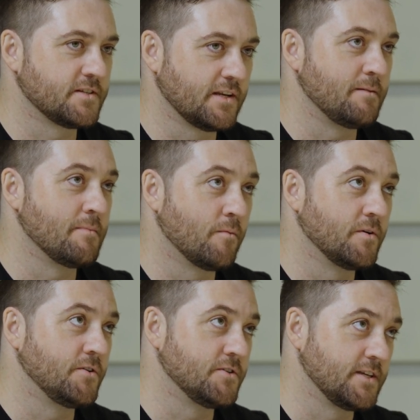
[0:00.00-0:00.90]
Sydney,
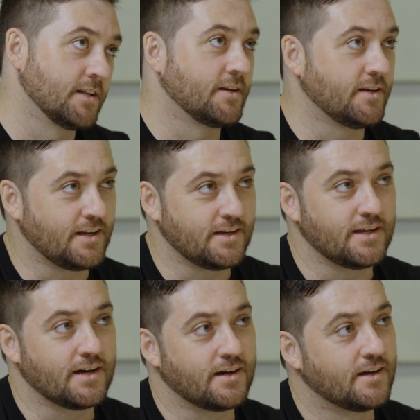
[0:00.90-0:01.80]
Melbourne, New Zealand,
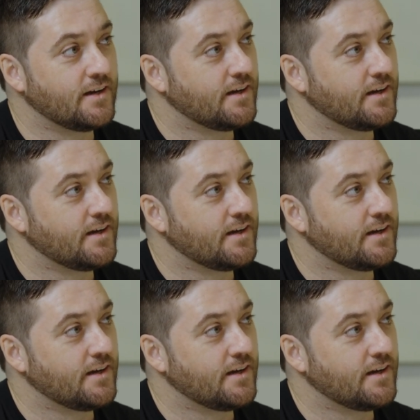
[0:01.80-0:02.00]
India,